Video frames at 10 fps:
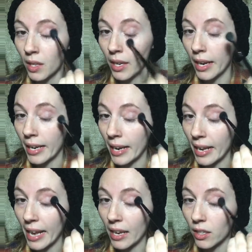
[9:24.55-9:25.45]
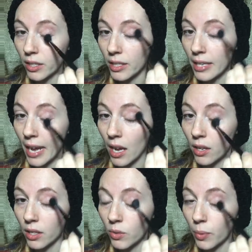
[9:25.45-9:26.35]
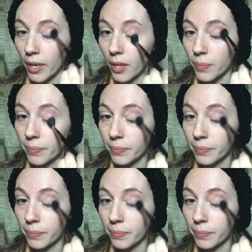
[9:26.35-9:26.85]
And I kind of angle it down as well.